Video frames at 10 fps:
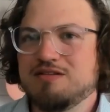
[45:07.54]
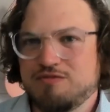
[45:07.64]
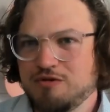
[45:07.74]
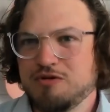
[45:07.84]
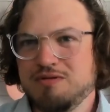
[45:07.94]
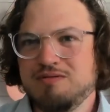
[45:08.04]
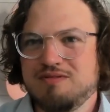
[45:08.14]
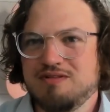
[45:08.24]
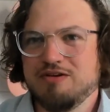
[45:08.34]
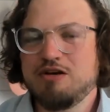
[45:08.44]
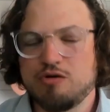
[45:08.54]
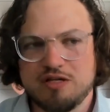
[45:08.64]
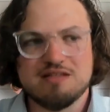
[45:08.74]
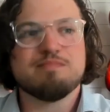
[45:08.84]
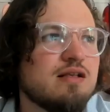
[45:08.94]
for the
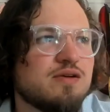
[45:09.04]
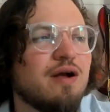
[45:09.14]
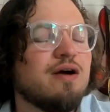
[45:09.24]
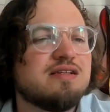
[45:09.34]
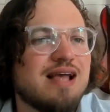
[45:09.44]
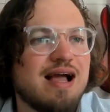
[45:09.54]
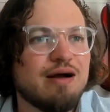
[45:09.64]
recordings. So I kind of set